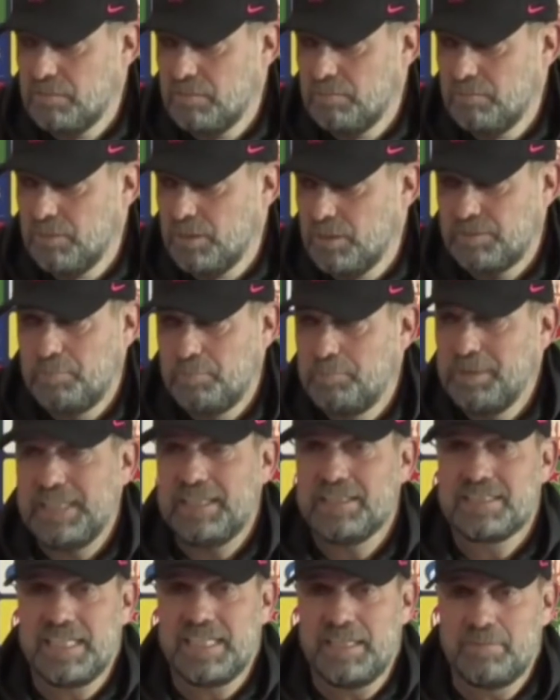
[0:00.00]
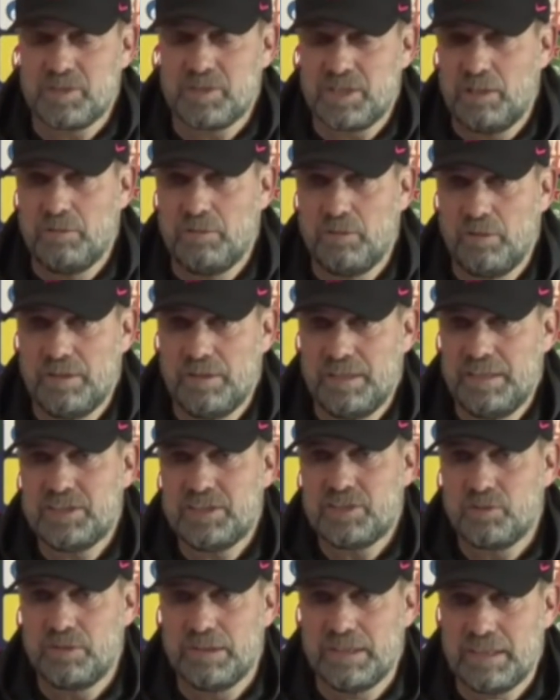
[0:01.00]
one of the biggest games in our
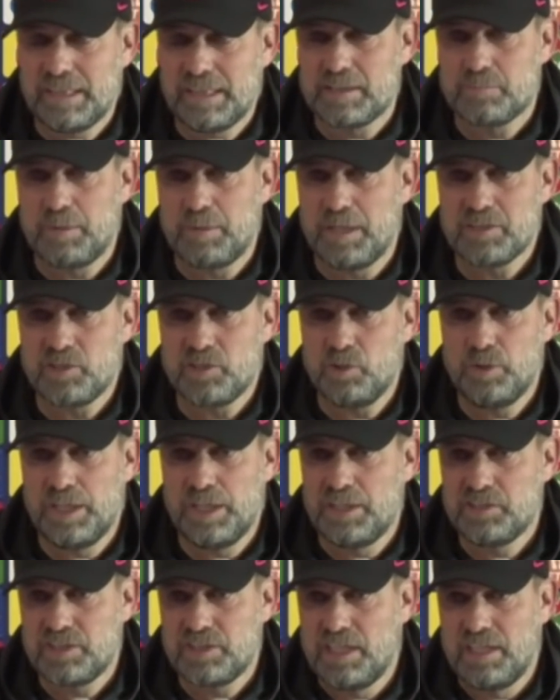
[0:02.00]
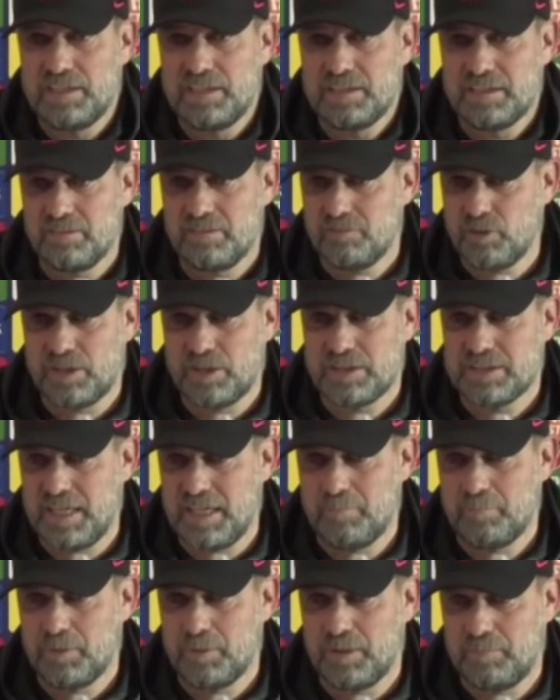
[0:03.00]
history against Barcelona. I started, for
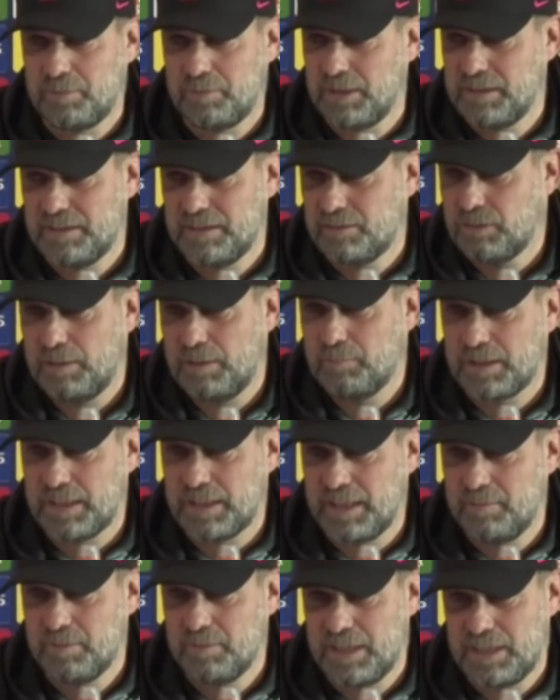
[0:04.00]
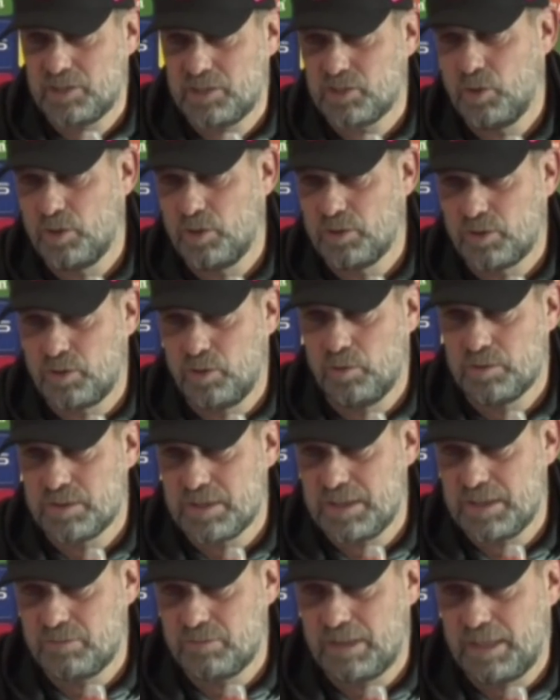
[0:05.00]
example, and played an incredible game and scored the
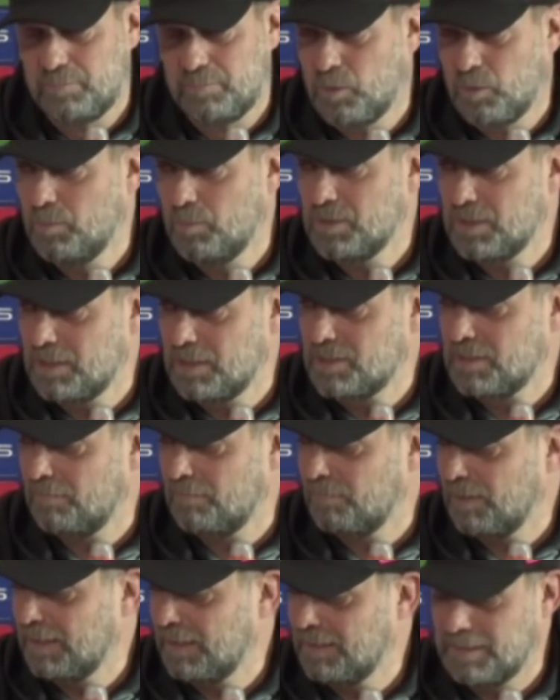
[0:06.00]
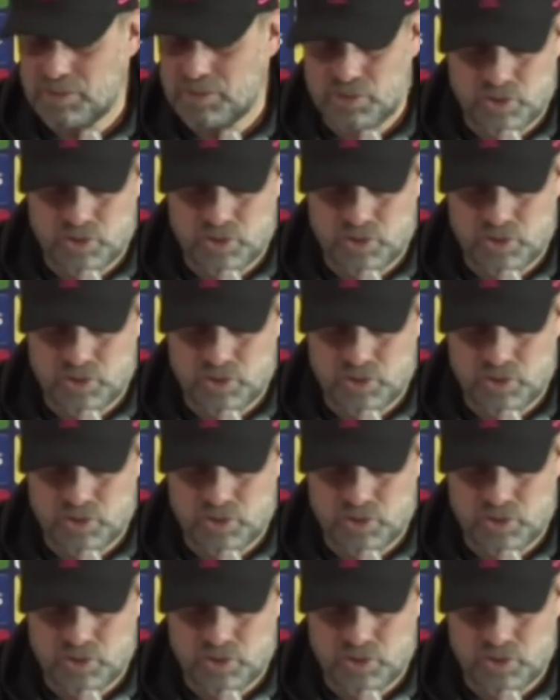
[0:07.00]
goals in the right moments and stuff like this.